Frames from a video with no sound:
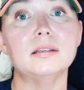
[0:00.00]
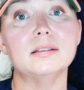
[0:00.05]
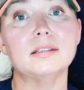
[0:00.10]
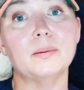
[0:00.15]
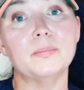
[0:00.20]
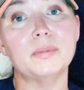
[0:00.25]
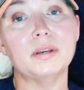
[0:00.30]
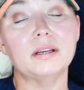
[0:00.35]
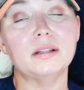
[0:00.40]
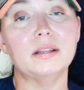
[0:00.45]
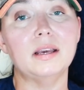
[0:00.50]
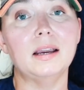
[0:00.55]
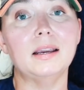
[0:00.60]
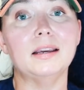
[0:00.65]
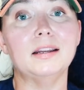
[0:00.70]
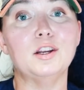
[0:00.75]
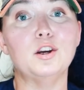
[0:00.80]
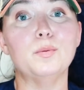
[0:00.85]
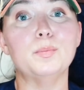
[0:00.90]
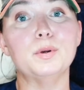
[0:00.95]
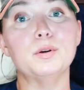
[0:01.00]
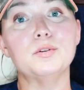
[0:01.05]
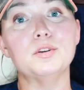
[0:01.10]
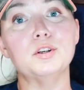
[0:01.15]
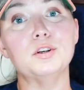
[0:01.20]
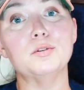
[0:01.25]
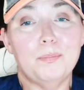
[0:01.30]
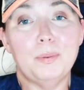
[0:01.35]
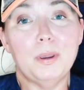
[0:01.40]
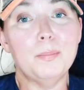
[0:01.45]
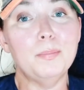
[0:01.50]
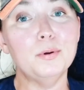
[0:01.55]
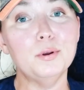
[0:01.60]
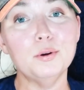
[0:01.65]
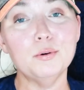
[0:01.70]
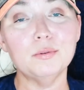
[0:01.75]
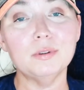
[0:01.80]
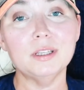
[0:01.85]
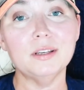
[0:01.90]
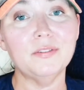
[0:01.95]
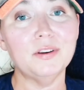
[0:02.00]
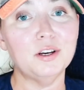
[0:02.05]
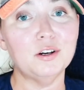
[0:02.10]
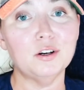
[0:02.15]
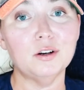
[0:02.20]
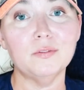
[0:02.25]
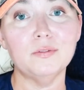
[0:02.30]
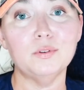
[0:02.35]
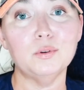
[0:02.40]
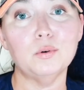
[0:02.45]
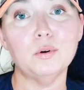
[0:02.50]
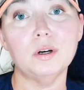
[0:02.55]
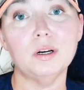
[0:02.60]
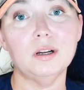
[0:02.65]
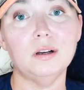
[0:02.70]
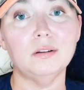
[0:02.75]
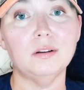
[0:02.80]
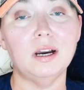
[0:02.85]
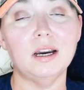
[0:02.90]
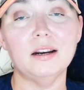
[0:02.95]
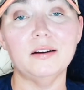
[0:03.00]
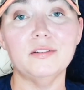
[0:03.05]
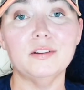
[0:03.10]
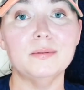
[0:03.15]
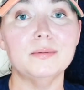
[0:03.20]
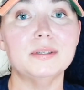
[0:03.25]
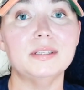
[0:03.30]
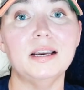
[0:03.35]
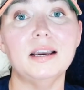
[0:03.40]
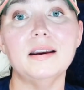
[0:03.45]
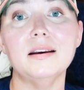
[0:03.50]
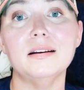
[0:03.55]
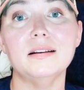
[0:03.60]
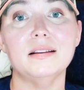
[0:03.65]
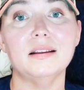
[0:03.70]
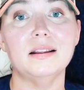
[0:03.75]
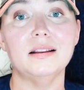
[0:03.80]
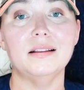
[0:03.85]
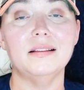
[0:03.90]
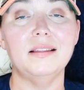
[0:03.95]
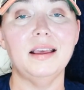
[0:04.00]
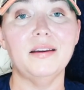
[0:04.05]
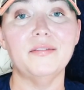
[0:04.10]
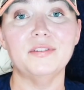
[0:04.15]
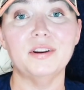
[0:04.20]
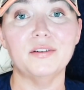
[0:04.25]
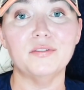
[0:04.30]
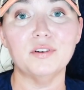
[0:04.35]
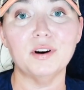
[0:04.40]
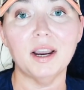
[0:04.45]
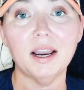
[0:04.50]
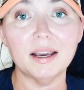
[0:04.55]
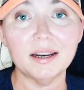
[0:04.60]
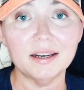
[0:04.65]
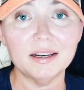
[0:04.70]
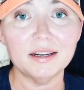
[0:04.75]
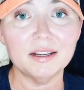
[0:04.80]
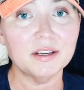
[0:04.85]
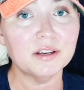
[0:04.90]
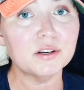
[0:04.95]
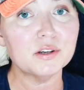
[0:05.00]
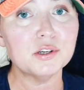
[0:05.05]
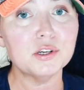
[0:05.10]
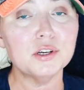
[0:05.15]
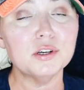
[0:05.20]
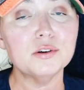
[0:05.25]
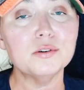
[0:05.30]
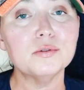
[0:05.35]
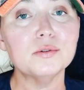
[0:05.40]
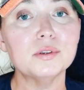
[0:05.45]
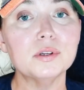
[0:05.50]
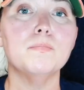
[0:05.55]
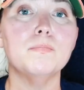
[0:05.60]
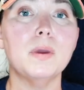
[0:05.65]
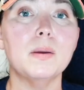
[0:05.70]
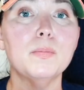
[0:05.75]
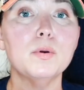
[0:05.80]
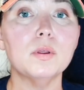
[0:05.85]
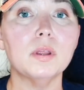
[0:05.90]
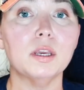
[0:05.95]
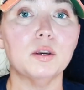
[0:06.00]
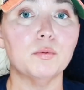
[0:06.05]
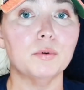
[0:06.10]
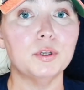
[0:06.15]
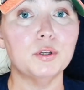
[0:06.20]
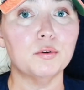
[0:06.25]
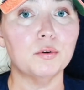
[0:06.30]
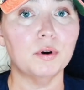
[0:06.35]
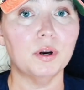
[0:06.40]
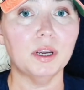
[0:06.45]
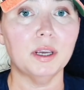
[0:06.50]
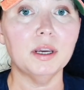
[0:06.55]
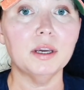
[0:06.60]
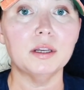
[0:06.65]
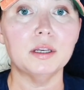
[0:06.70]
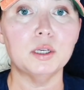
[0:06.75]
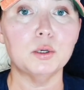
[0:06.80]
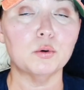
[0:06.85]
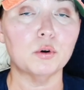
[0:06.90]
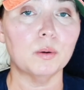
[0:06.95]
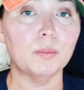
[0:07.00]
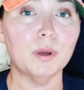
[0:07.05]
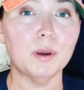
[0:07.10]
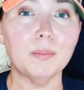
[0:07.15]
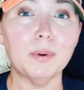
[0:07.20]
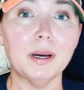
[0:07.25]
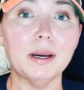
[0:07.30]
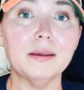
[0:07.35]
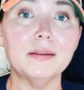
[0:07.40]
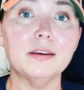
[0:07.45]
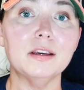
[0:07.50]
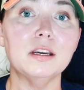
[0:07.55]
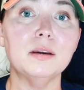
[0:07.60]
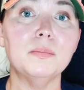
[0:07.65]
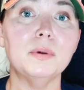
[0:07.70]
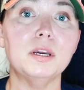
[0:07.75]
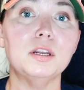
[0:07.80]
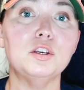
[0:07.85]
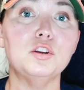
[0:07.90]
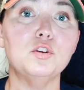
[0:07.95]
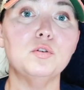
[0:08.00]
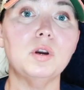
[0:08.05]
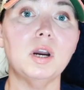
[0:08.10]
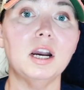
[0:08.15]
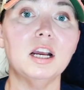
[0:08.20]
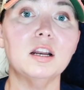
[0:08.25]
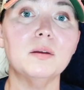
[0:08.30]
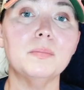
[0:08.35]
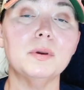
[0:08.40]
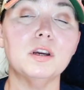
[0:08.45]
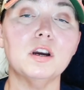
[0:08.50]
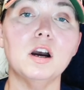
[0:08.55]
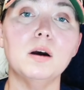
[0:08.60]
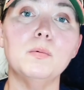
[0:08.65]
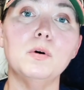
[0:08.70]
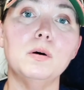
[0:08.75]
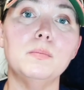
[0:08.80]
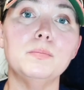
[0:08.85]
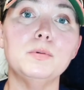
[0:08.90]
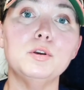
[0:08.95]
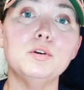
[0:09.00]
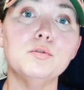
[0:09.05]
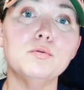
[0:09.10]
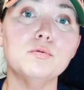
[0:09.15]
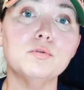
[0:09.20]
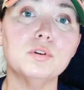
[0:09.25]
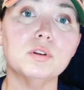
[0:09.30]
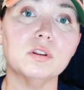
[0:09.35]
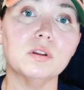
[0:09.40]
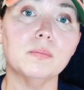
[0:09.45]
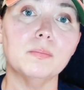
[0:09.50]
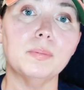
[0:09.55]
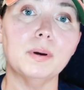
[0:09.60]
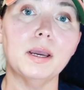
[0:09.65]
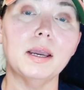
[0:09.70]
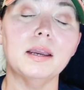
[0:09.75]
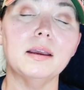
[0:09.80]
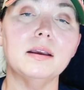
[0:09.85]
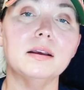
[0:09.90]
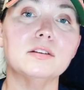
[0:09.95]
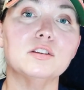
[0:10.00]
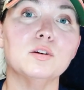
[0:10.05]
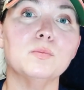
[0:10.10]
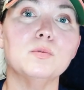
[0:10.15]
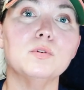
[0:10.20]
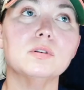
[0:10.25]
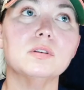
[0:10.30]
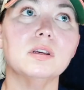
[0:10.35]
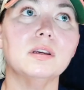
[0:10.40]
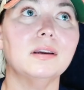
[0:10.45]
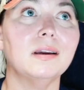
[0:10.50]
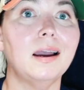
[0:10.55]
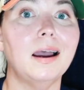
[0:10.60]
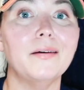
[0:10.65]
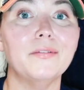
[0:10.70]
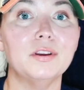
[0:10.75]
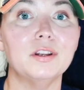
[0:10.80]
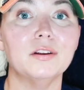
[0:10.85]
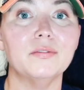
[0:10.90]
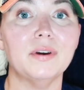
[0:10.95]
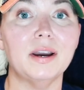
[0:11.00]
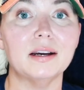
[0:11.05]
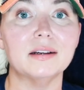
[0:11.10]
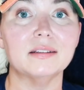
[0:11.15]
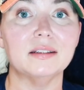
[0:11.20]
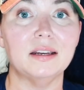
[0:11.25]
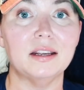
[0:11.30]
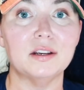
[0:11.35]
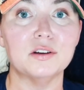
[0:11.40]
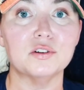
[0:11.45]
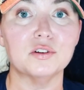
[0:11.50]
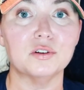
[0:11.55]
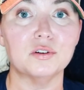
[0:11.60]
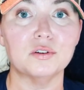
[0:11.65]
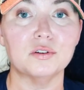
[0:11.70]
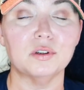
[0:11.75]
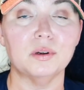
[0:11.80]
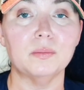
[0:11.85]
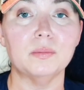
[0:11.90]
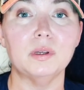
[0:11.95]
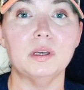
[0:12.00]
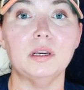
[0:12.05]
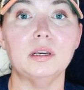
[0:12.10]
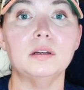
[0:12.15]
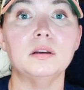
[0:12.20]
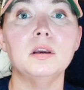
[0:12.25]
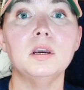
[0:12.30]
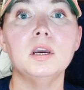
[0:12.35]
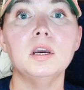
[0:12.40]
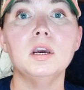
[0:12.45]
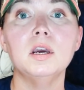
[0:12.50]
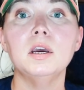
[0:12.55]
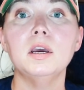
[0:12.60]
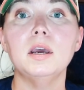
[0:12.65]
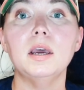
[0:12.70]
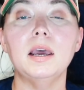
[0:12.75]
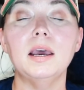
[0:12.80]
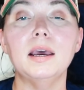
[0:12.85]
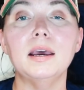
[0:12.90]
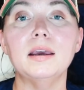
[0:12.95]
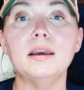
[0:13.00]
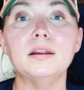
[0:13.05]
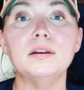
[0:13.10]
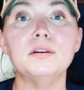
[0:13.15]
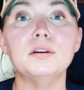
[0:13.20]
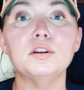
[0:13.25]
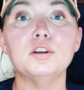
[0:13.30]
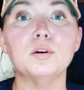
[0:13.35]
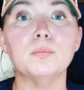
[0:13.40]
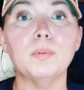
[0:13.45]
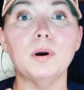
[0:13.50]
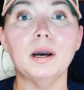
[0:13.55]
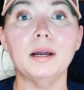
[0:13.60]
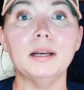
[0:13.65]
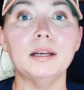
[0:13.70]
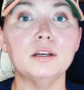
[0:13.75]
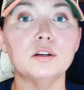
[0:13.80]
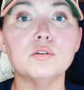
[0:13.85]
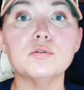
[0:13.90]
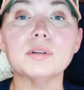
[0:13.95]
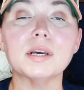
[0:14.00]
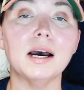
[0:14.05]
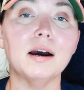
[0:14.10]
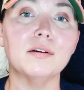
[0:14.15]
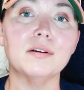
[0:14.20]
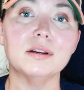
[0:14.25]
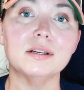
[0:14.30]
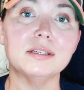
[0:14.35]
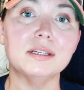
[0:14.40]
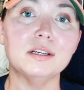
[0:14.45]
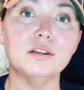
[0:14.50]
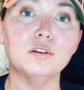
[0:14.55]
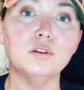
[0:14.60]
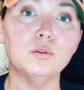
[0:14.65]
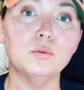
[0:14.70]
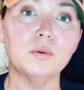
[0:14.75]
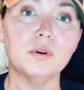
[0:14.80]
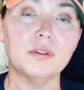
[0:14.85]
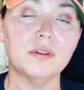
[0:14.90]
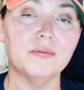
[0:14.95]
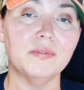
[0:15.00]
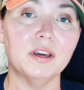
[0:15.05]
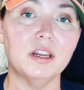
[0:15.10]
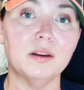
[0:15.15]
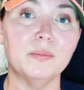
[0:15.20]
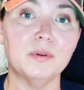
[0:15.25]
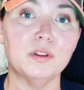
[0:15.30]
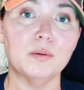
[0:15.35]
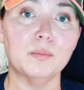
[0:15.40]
something that can help you too. People who live here in Florida, a lot of them said that they've never had any issues. Maybe like when you were a kid, you were bit by them and you kind of become immune to the bite. It's almost like having a vaccination or something. And your body knows how to deal with the venom and the